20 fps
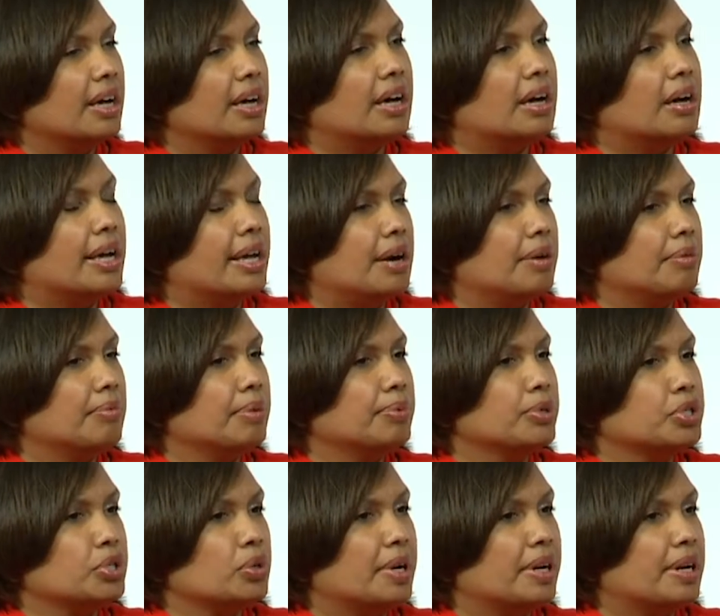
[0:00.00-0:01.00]
And I
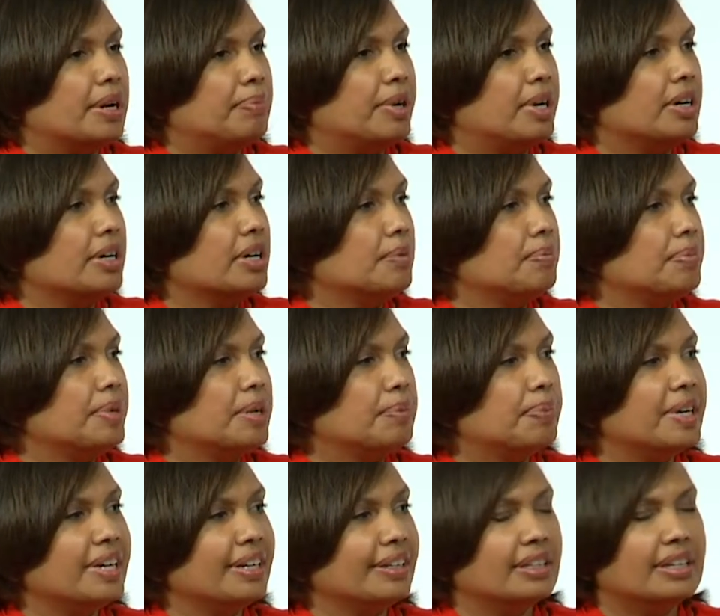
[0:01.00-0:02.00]
remember showing up at our company
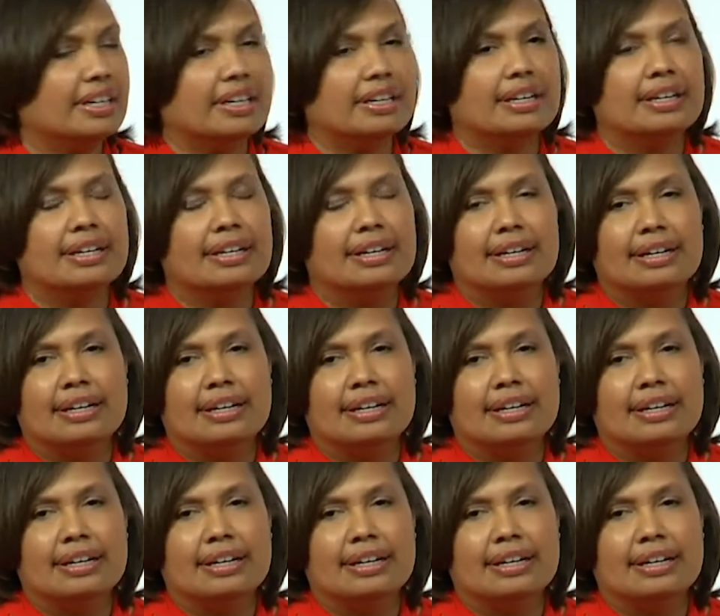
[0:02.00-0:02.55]
picnic